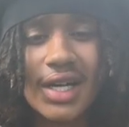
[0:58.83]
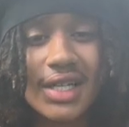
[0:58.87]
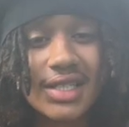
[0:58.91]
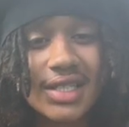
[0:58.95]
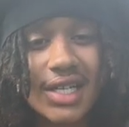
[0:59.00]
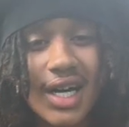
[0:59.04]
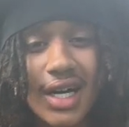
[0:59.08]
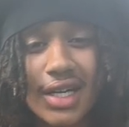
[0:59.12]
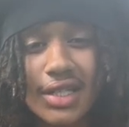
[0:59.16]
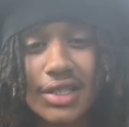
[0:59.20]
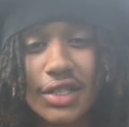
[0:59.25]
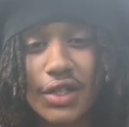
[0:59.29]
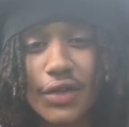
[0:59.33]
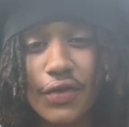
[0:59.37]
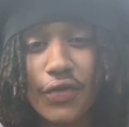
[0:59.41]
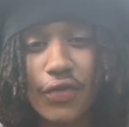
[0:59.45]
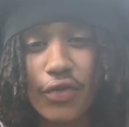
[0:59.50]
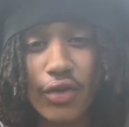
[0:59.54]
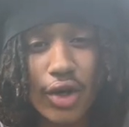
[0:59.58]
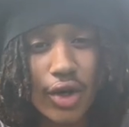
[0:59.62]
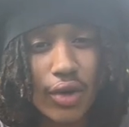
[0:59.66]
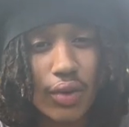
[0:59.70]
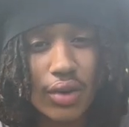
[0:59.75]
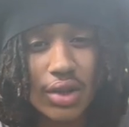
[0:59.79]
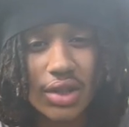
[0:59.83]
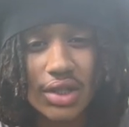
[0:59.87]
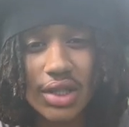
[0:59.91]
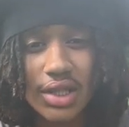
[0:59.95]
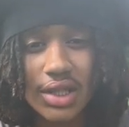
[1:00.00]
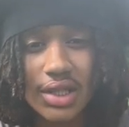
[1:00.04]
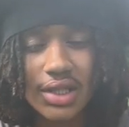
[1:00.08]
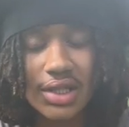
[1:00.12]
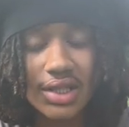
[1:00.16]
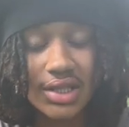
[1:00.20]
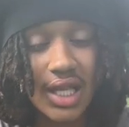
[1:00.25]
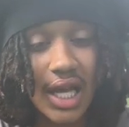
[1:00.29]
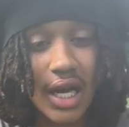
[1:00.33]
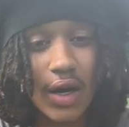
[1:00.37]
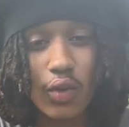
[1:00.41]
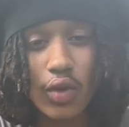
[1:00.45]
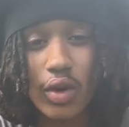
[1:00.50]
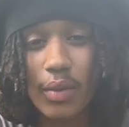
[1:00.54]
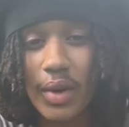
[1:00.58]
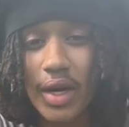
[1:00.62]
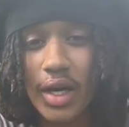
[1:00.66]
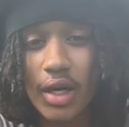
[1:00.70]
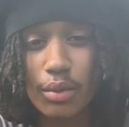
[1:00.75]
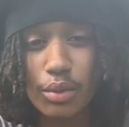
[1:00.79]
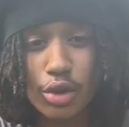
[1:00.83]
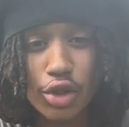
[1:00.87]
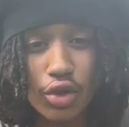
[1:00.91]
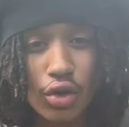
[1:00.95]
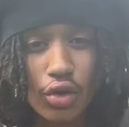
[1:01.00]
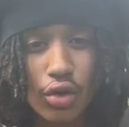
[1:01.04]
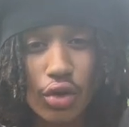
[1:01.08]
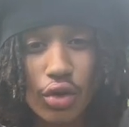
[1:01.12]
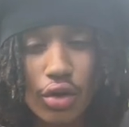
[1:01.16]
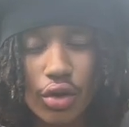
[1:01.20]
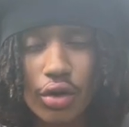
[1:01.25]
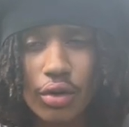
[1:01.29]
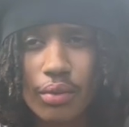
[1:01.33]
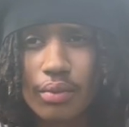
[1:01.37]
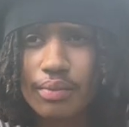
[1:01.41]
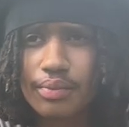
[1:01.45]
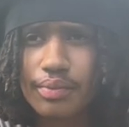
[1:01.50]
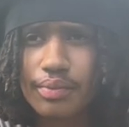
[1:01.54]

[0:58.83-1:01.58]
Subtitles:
toxic frequencies that we may absorb,